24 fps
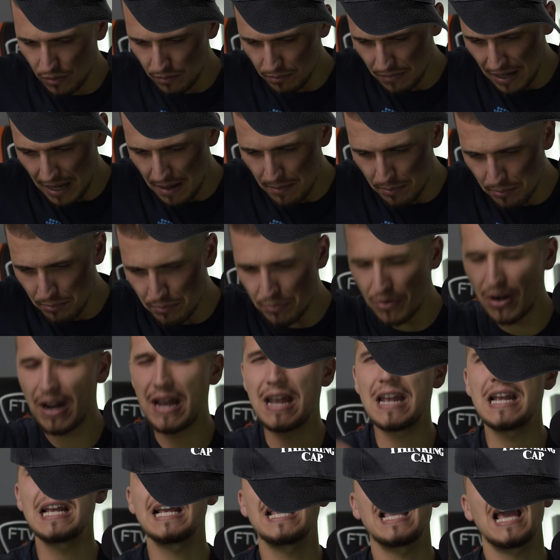my
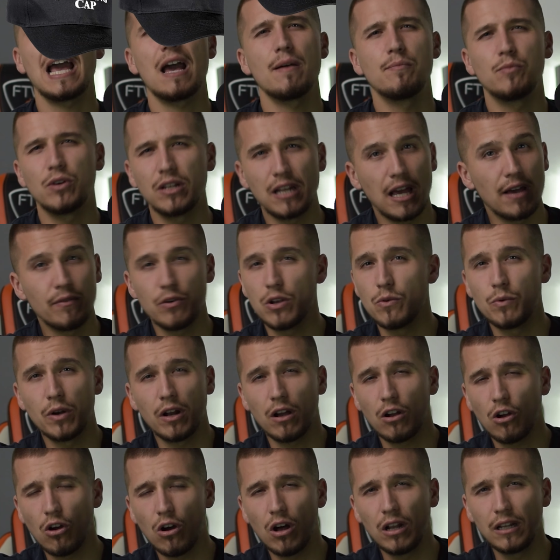brain cap, whatever you want to
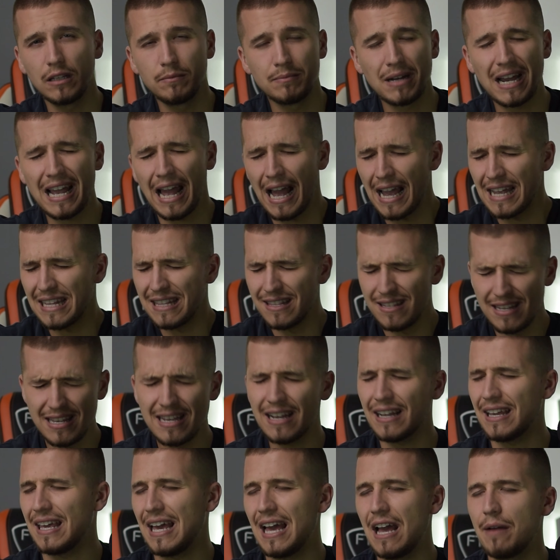call it, my idea
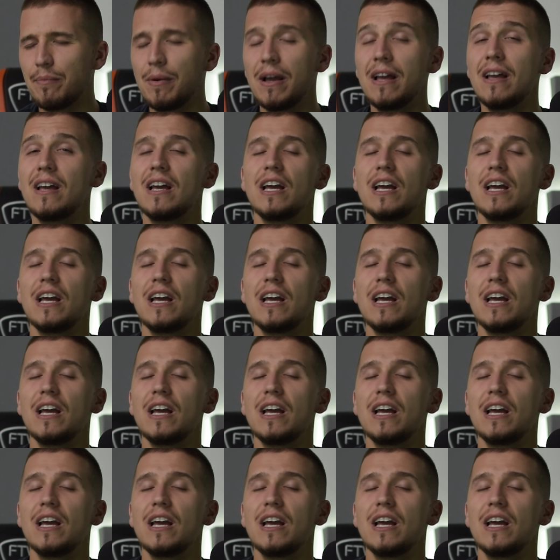cap,